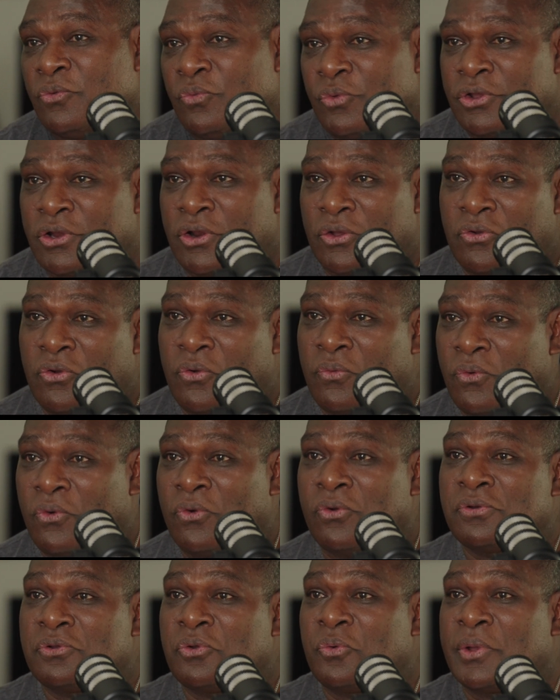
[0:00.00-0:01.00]
We're gonna go
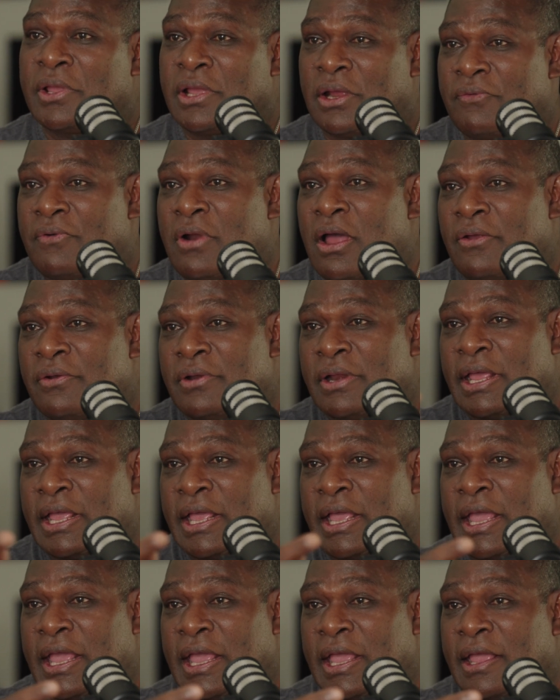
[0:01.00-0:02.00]
all the way around
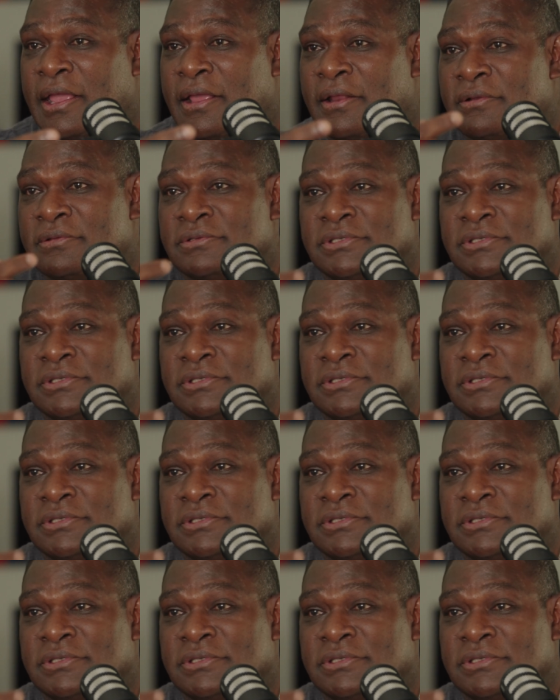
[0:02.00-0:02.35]
and